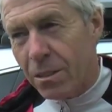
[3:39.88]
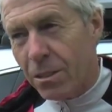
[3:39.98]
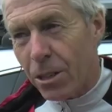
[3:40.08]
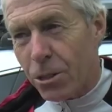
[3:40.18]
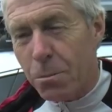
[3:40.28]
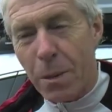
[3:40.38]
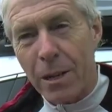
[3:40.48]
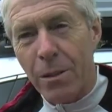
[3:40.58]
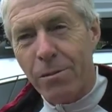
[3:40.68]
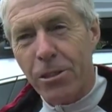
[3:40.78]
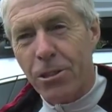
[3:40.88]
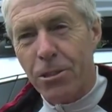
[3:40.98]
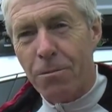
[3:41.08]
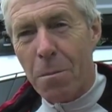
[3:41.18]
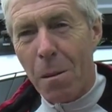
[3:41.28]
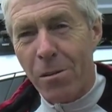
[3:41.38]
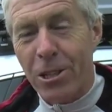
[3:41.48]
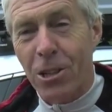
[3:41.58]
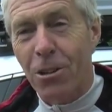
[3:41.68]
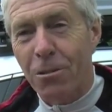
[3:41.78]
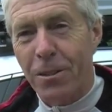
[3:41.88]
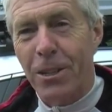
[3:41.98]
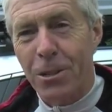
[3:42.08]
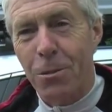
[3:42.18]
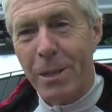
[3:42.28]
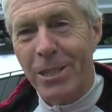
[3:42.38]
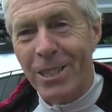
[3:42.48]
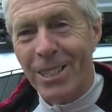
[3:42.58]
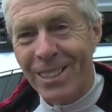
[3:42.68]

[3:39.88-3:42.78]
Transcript: not too bad. Just remember it's a long vehicle basically.